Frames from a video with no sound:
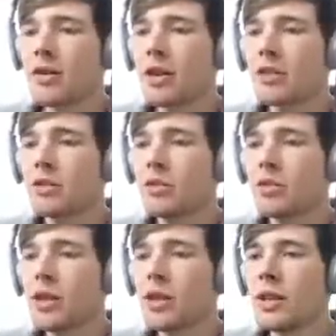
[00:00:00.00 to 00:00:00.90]
I think it's
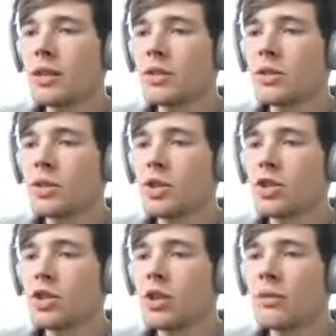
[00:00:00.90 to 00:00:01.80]
called the sword
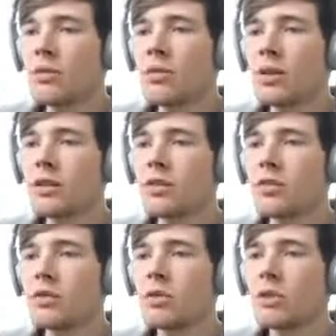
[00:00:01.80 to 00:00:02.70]
and shovel. Is it
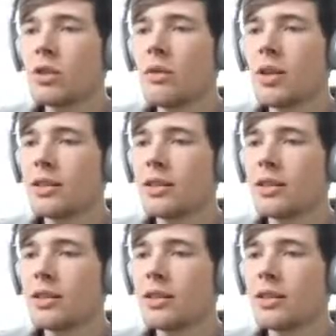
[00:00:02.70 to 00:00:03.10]
called the sword and shovel?